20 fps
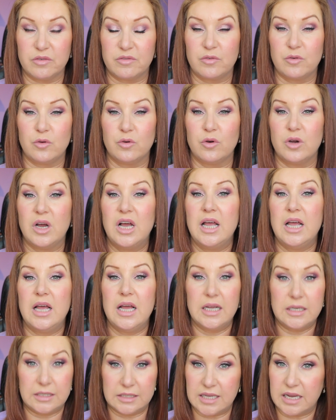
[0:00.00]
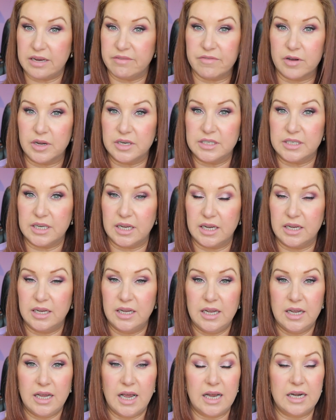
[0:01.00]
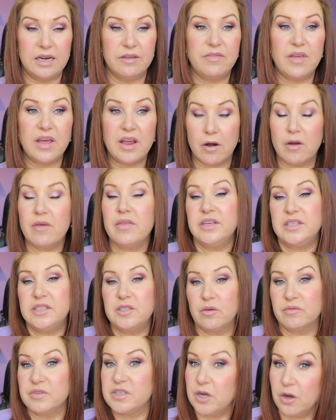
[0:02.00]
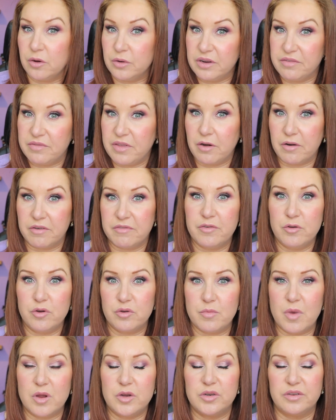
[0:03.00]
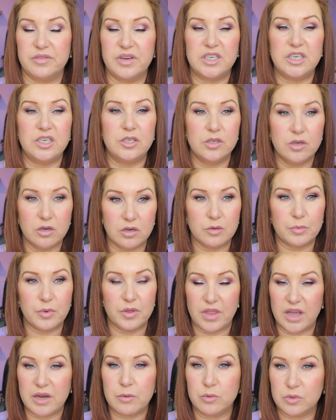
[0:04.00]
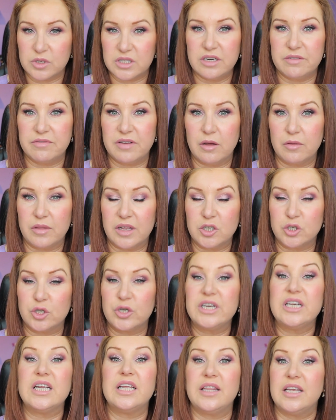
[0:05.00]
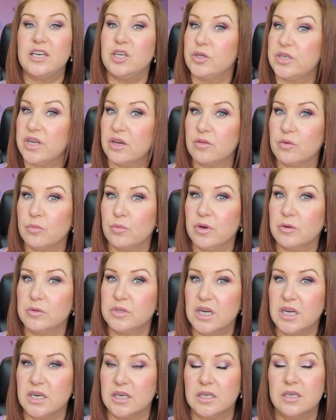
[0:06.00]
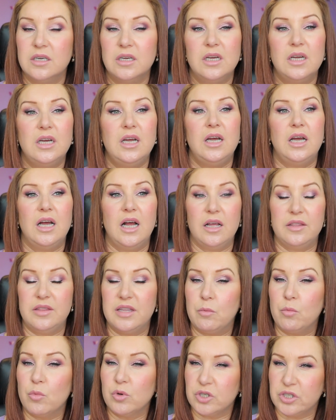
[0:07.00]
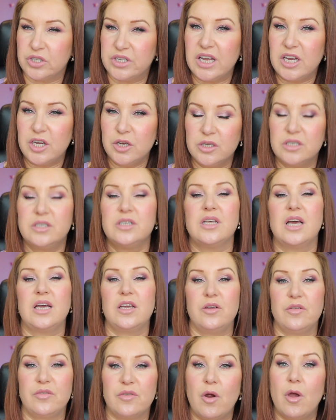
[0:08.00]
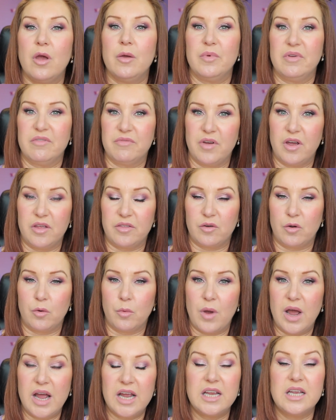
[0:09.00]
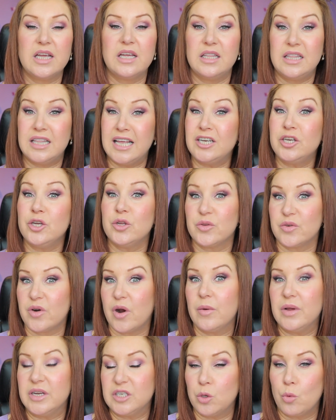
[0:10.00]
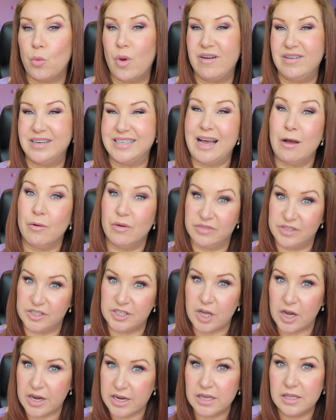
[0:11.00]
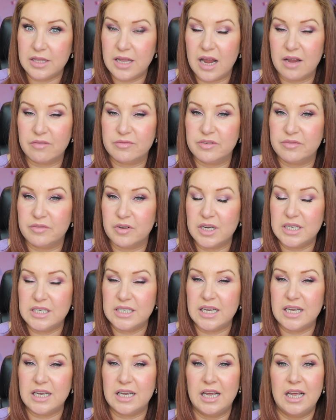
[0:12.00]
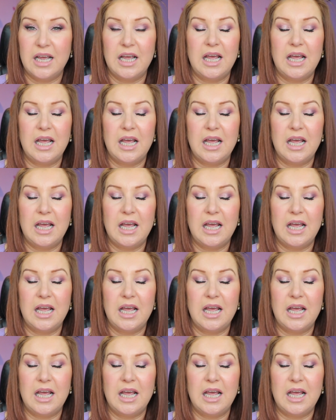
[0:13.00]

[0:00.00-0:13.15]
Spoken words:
the floor and say find it. And if they are, this is obviously only if they're a food motivated dog, but they will sniff out that treat and then you tell them well done. And then once they're used to that, you throw it a bit further away. Then you throw it to where it's out of sight and they have to find it.